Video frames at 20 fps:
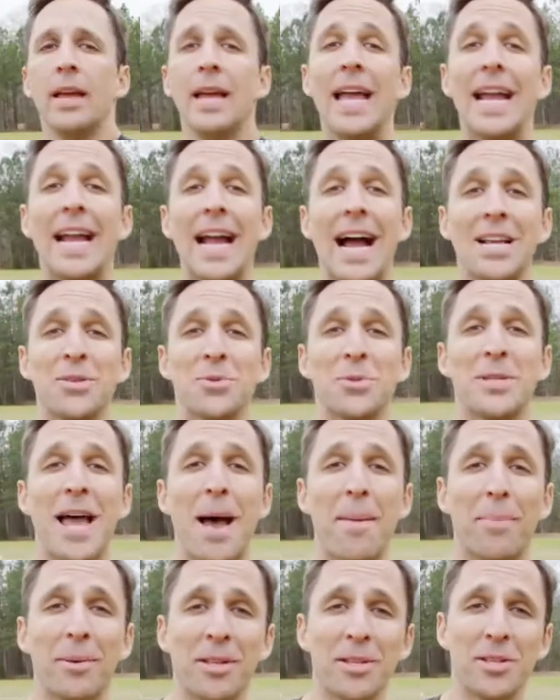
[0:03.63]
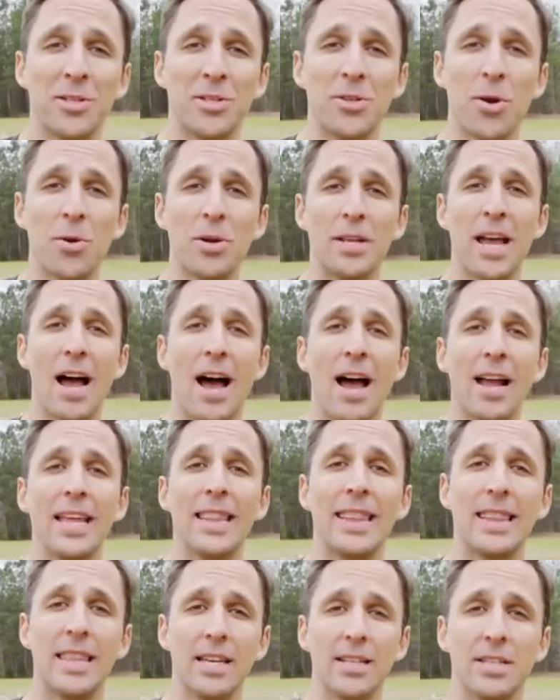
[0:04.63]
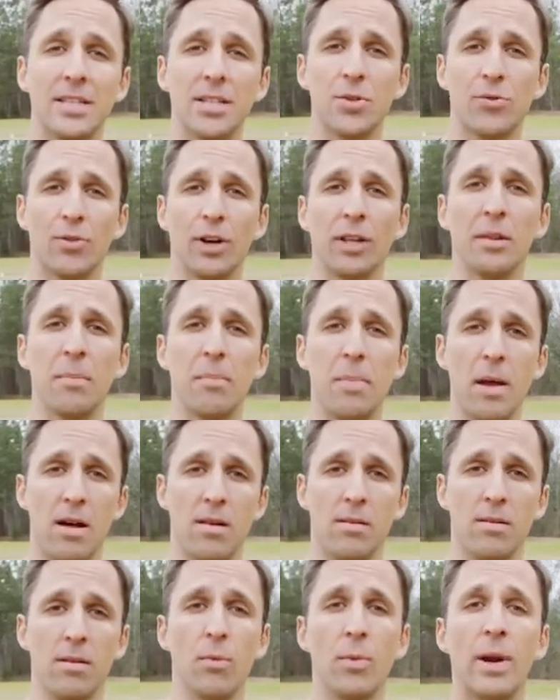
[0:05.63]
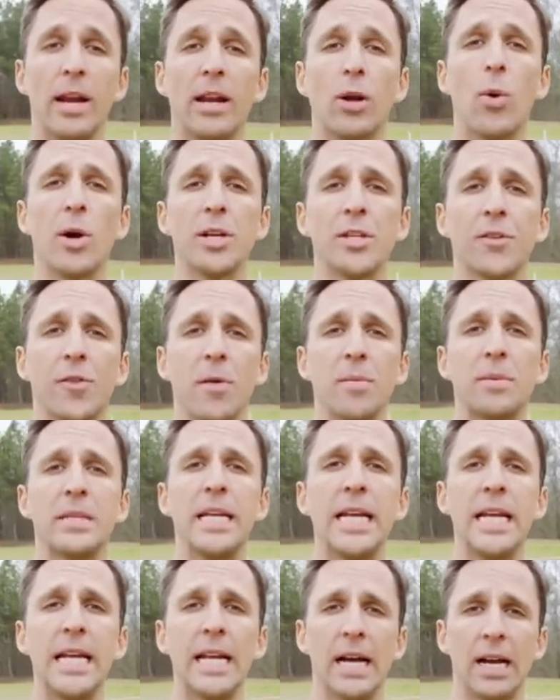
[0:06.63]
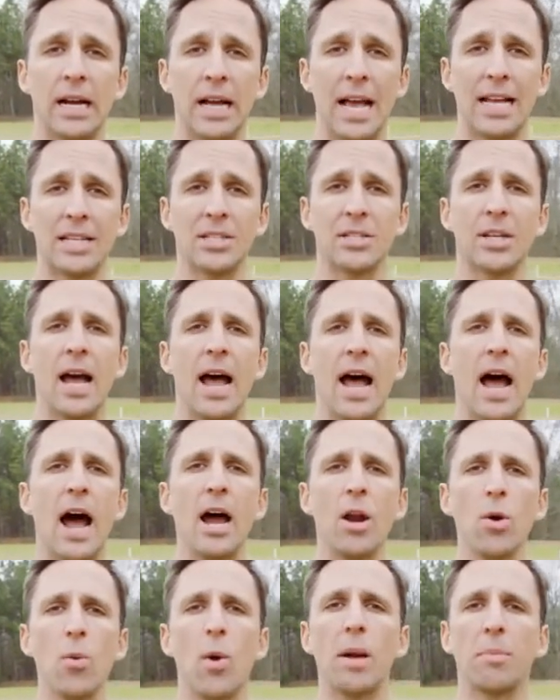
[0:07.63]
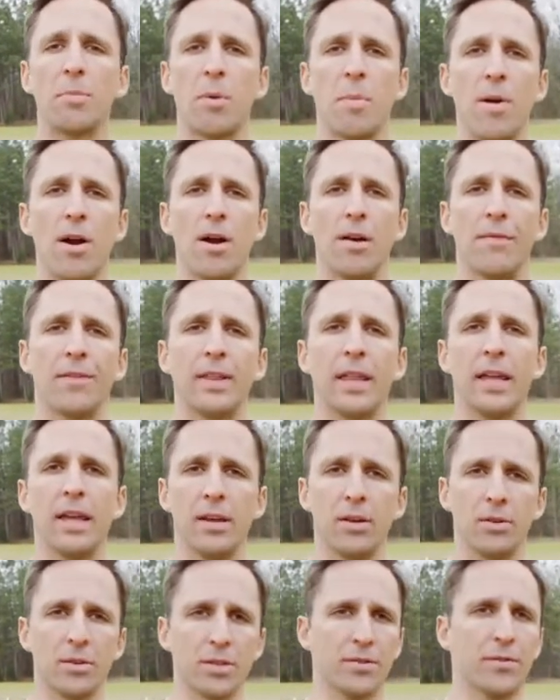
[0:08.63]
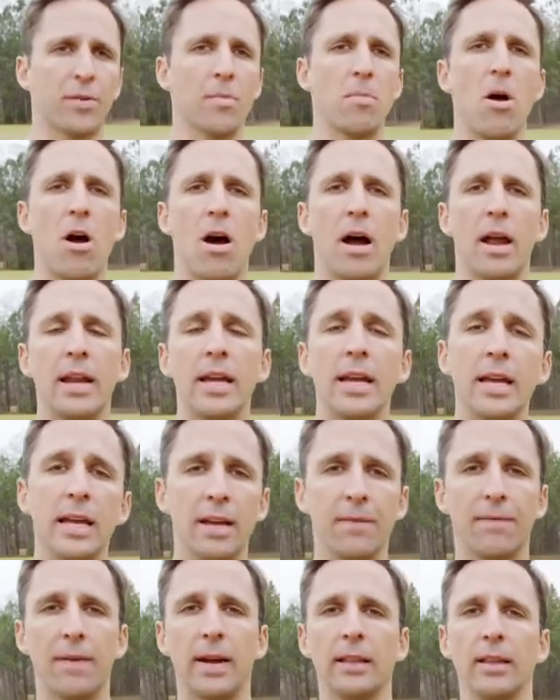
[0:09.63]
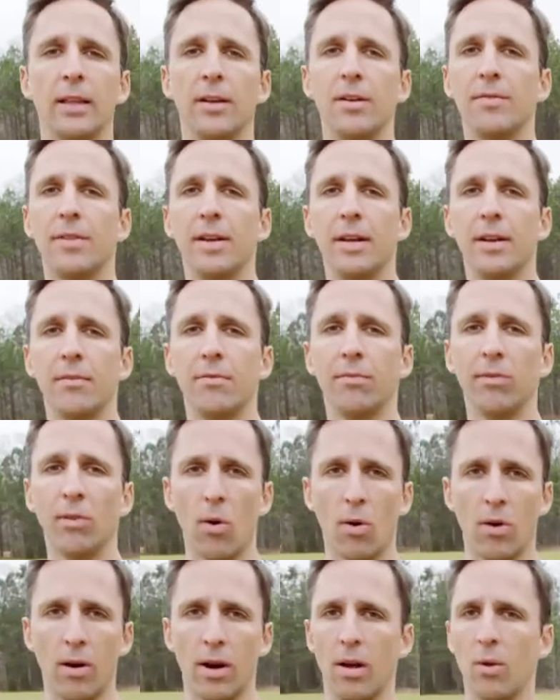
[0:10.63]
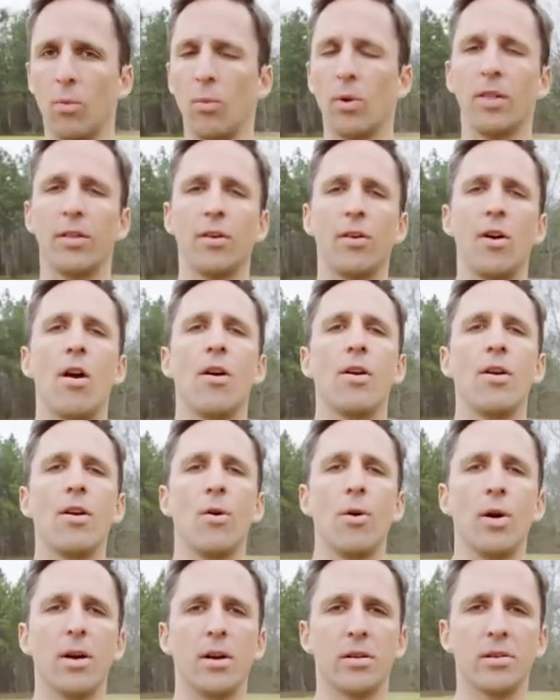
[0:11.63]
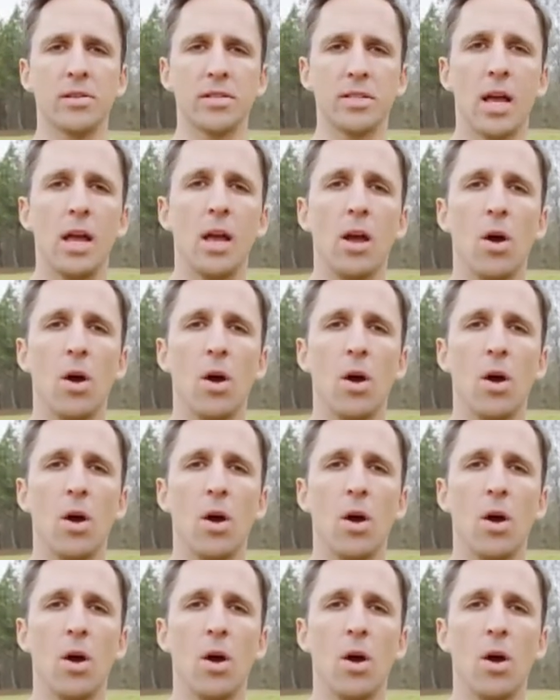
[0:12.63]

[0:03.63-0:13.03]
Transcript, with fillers: Hey guys, what's happening? This is Joe DI and this is Ring the Bell. We had a question from Tina as to how do I prepare for the hills of Vermont if I live in Florida where there are no hills?